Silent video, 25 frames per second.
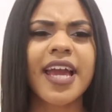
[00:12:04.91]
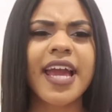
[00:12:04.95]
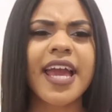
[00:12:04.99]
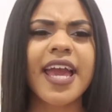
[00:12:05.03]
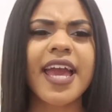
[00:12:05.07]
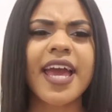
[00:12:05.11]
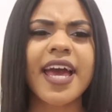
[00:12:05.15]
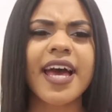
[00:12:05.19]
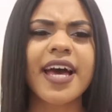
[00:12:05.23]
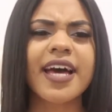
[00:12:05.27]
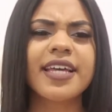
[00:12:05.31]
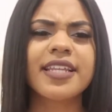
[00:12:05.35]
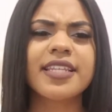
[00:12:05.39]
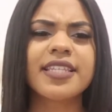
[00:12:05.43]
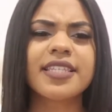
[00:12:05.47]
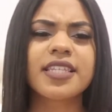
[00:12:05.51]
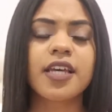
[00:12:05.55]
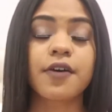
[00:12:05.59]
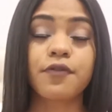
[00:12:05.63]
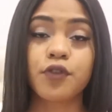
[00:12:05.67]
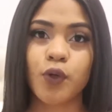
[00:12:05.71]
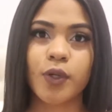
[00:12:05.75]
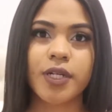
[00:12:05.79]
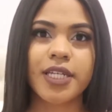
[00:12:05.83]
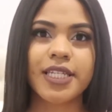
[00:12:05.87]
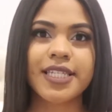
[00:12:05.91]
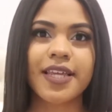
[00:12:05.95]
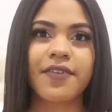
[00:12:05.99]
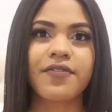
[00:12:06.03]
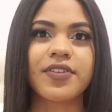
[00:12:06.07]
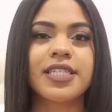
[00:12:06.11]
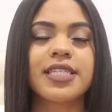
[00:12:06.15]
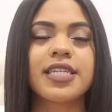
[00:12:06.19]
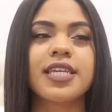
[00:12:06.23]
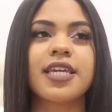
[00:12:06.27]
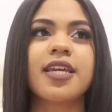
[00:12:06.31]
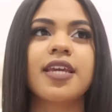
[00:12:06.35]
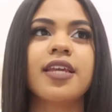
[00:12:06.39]
and of
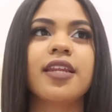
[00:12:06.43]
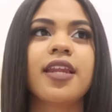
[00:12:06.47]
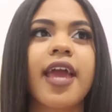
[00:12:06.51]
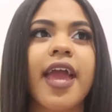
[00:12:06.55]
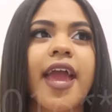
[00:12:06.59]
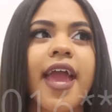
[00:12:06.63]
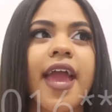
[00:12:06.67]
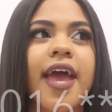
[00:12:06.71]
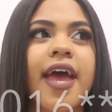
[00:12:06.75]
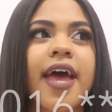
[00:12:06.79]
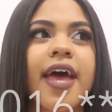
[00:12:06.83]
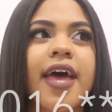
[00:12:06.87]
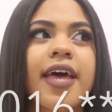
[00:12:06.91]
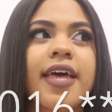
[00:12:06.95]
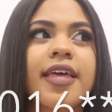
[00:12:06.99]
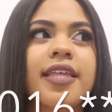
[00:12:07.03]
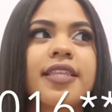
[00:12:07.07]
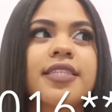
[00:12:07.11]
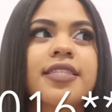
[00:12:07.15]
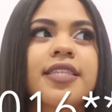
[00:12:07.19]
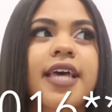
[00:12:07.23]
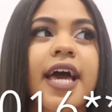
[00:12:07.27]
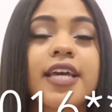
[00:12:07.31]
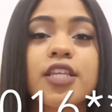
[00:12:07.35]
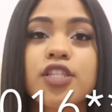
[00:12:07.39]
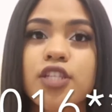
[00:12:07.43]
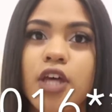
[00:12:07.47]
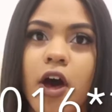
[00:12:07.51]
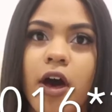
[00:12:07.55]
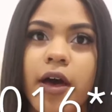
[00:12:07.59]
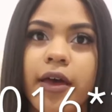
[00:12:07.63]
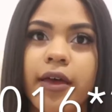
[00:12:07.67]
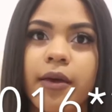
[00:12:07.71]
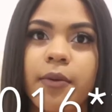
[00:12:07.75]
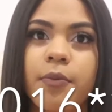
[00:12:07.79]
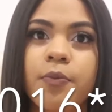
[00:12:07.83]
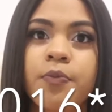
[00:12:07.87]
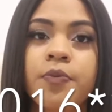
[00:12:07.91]
2017, and I saw
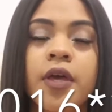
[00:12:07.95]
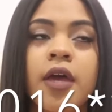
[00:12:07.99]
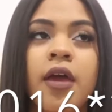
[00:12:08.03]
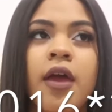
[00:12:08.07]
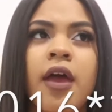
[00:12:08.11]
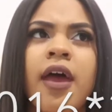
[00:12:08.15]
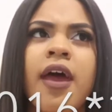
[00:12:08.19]
him,